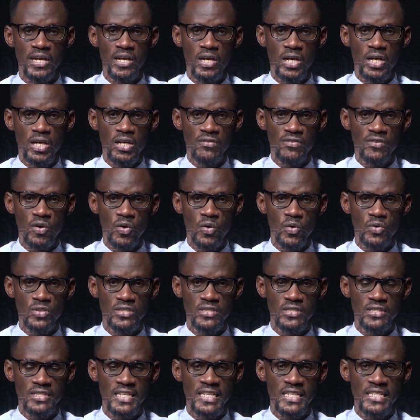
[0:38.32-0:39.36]
Of
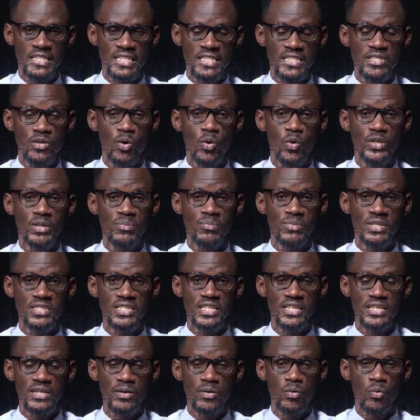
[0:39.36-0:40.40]
course, they did hold a
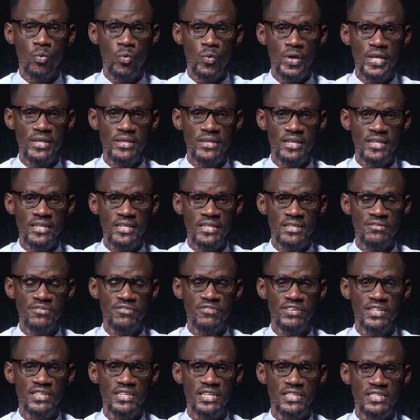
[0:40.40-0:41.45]
meeting with the
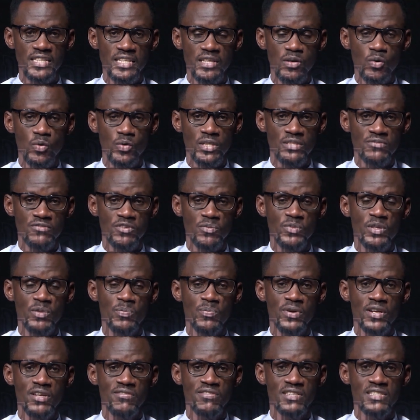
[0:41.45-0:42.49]
different stakeholders from the
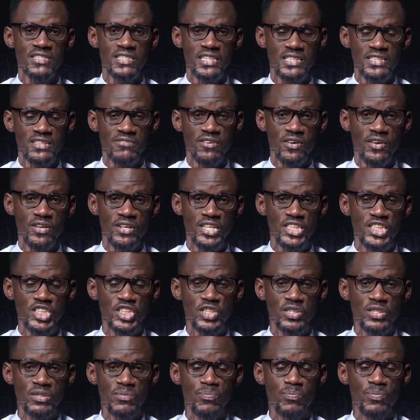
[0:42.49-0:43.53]
Private Sector
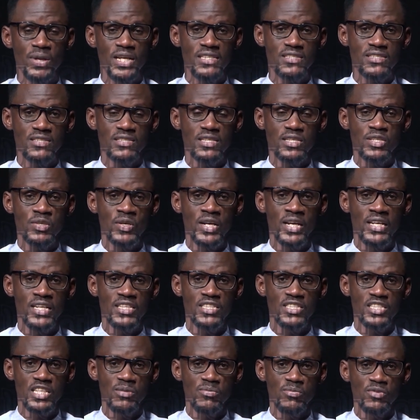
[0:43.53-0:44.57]
Foundation, plus Uganda
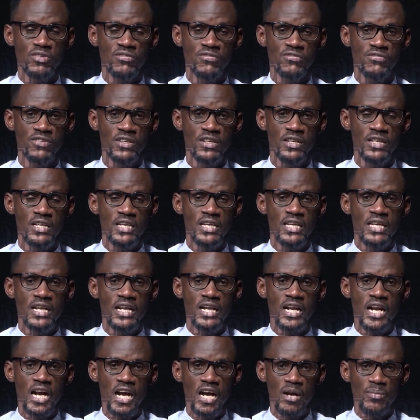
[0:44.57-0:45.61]
Chamber of
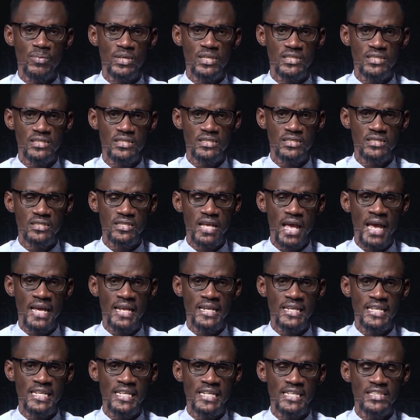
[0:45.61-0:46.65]
Commerce
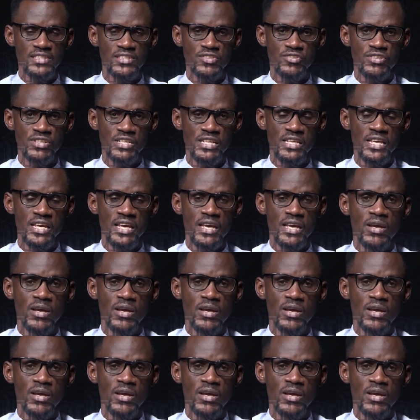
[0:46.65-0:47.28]
and Industry,